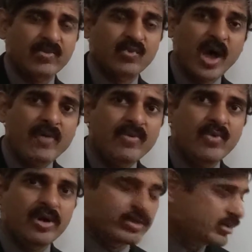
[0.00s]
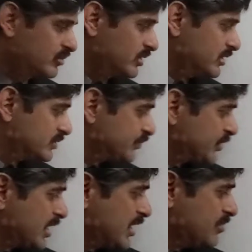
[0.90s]
And why we want to do is,
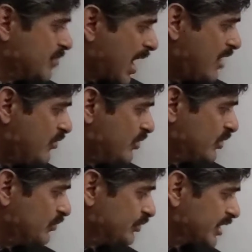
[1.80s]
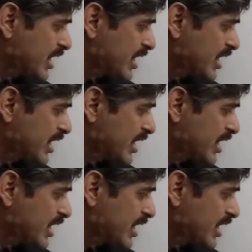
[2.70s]
in my view,